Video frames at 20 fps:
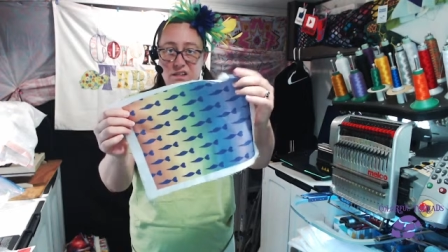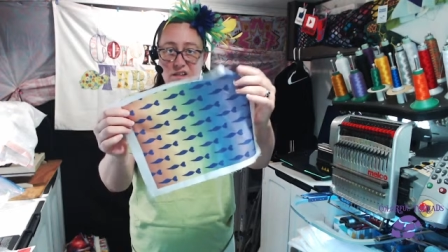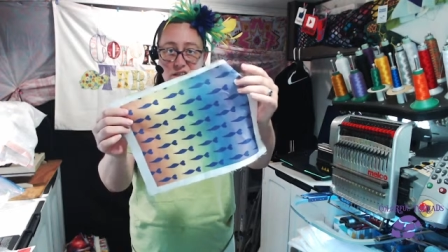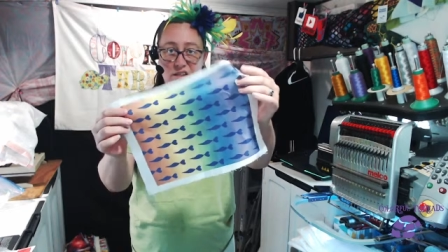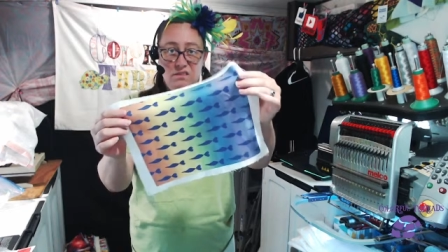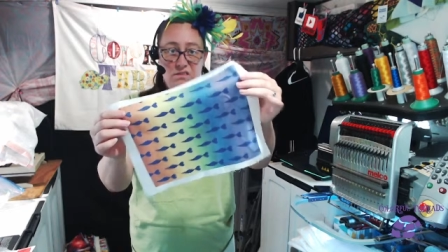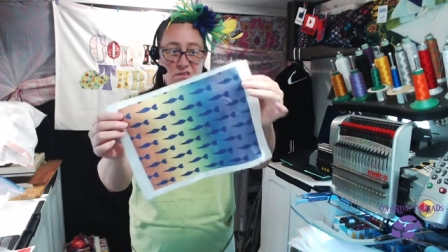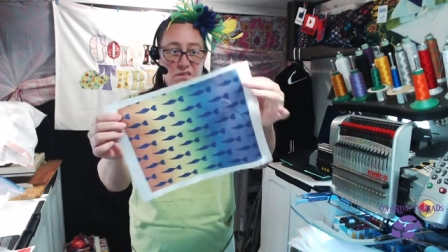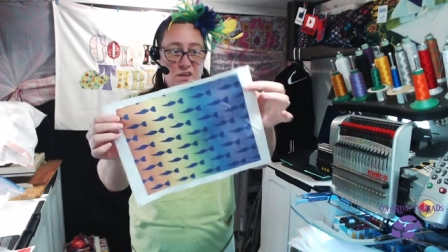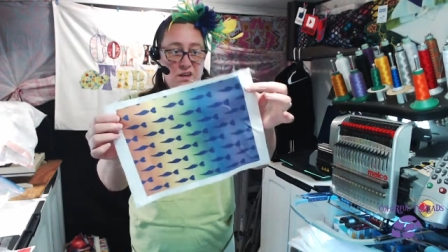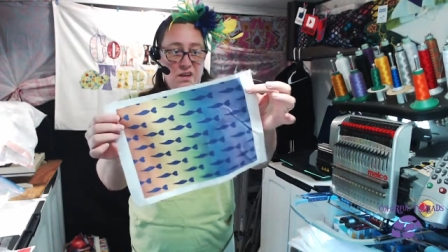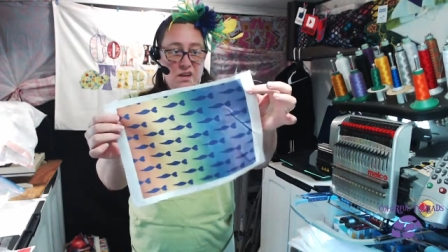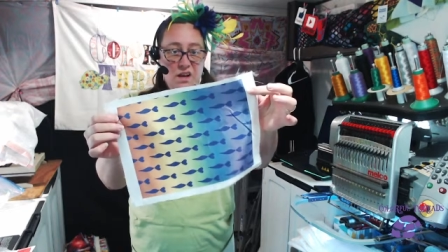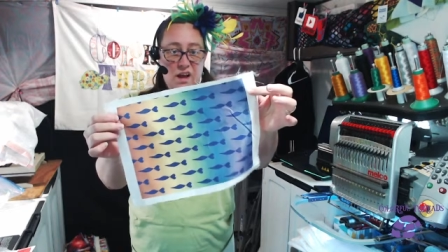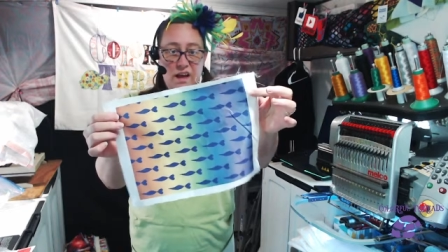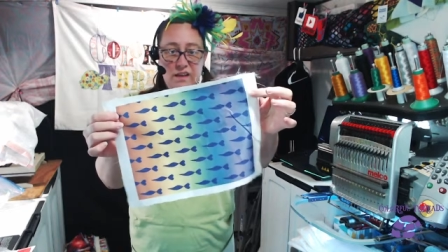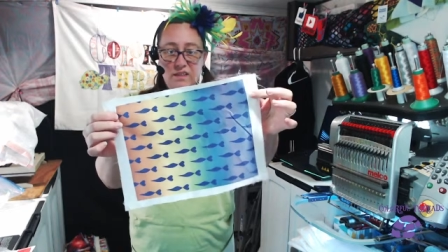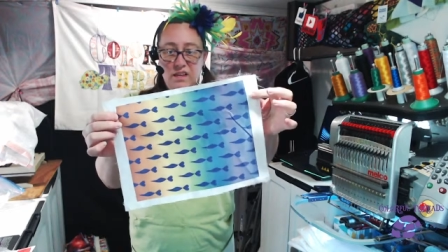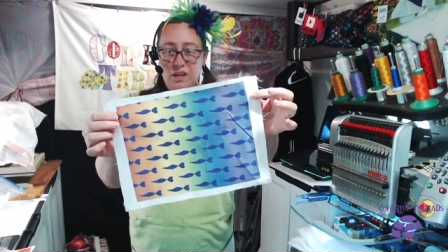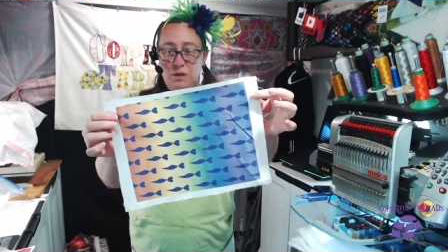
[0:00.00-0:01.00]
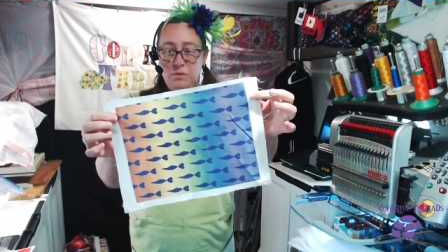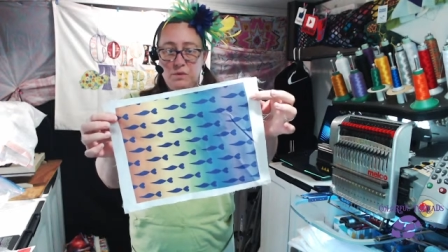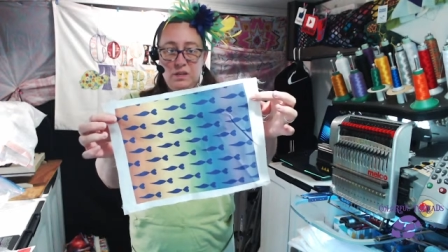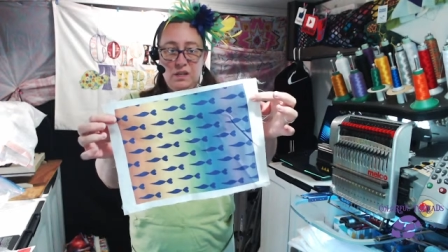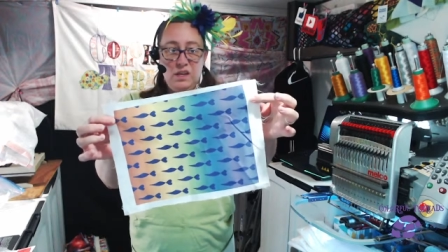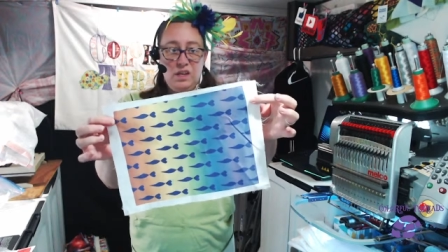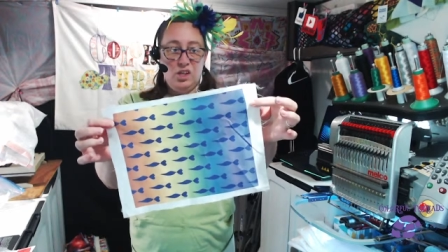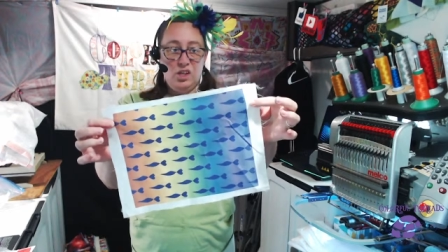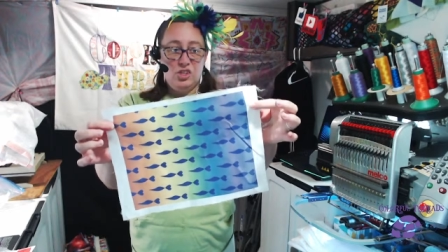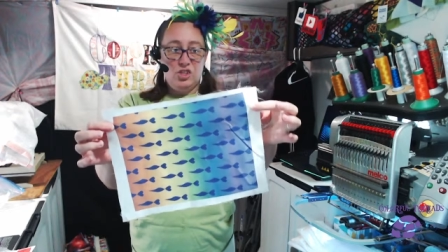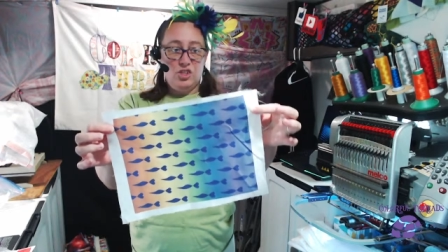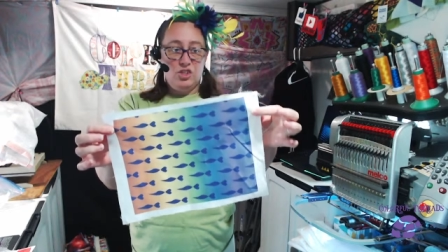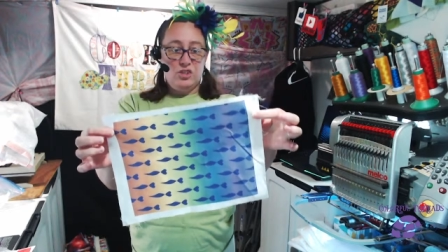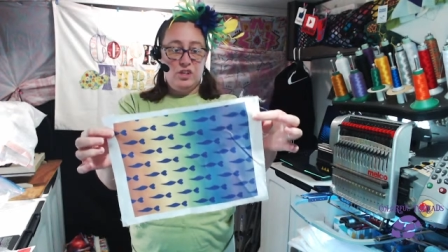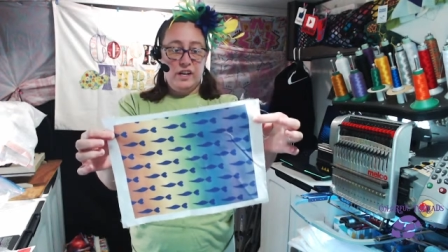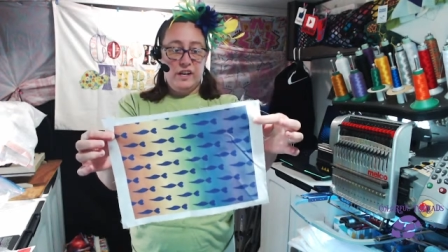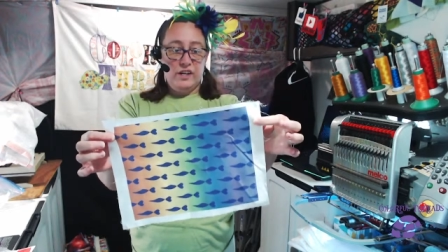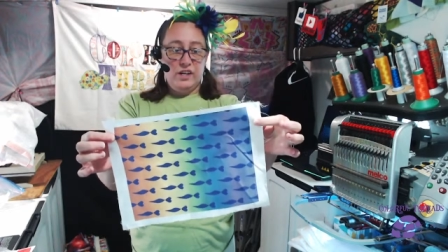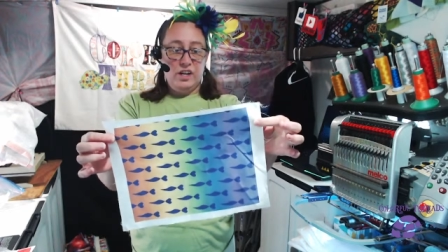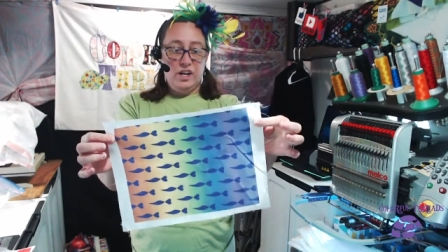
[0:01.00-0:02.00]
and I think it was
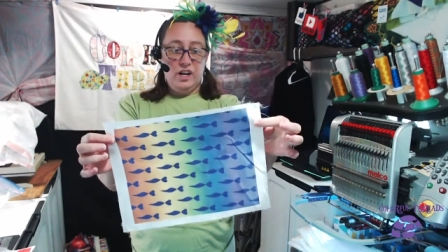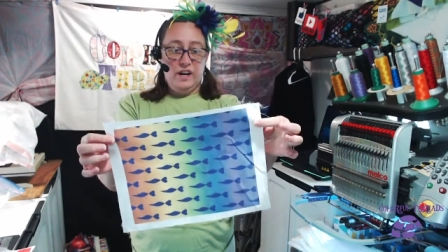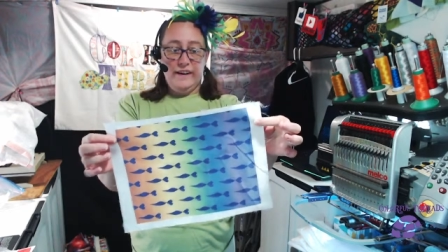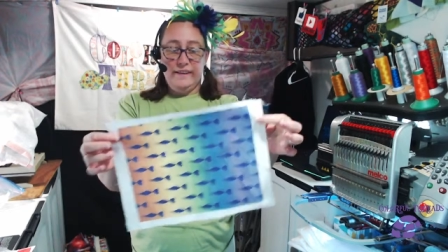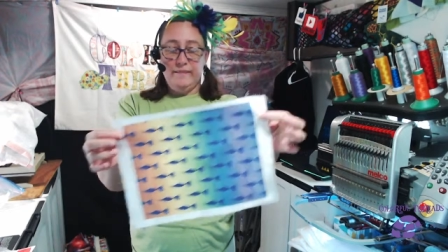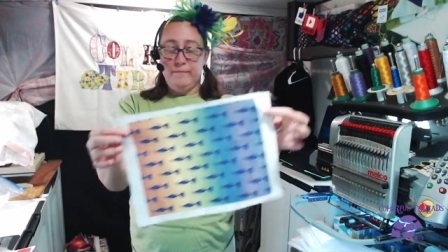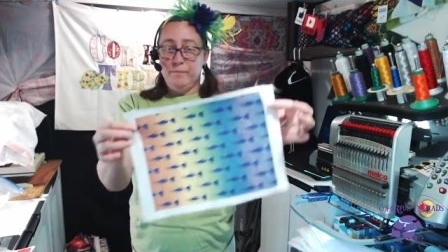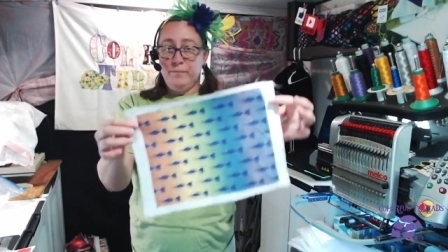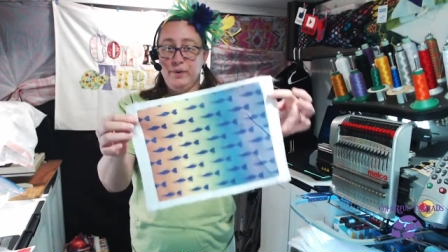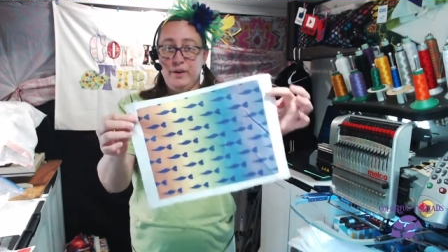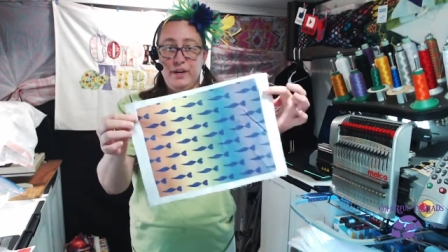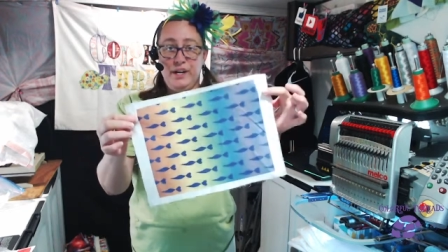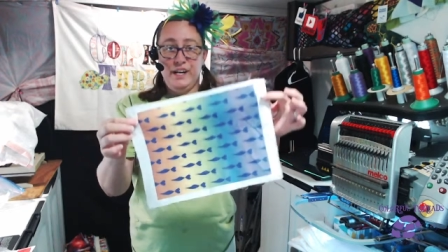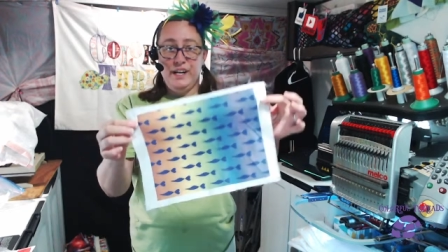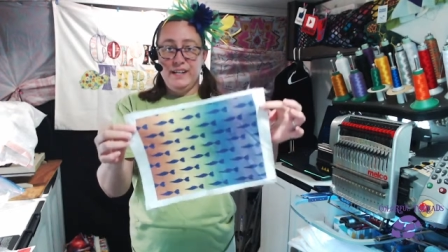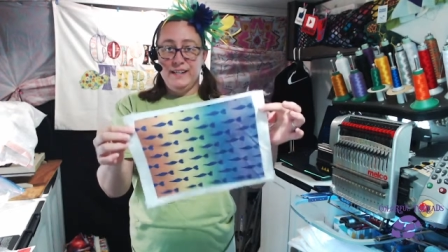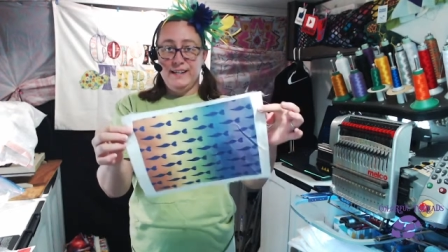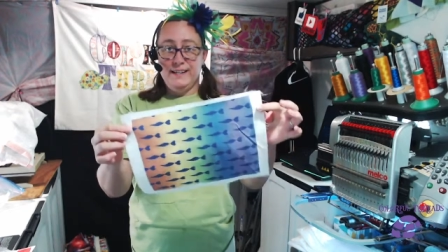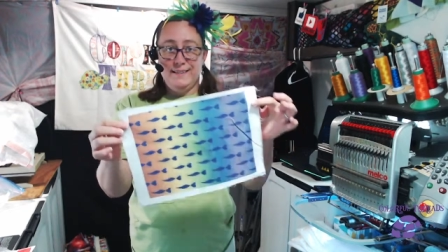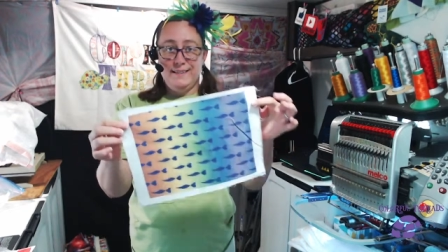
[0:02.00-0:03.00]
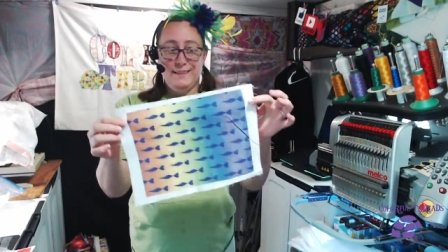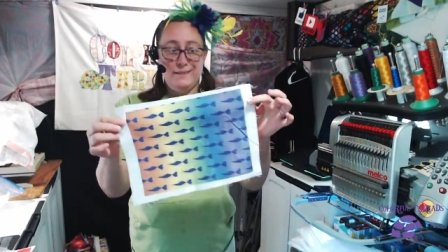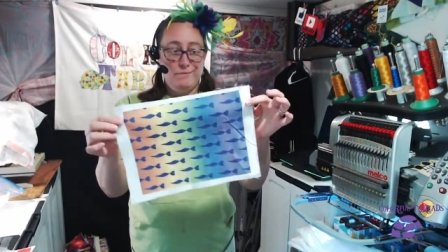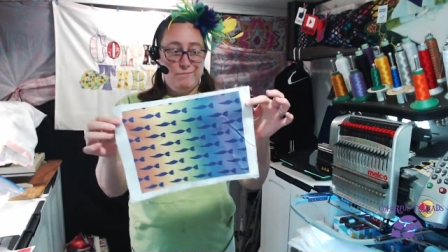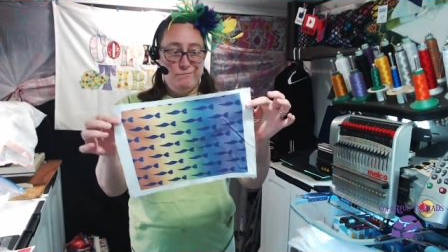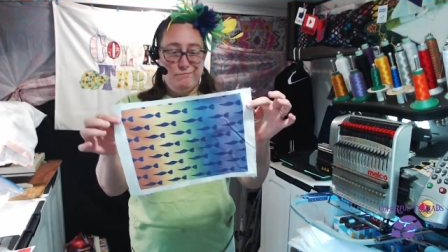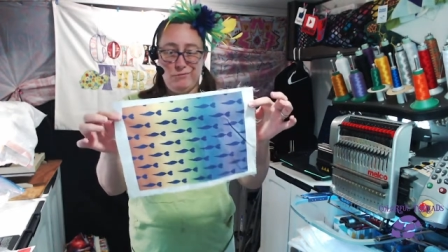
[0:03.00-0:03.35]
Illustrator and printed this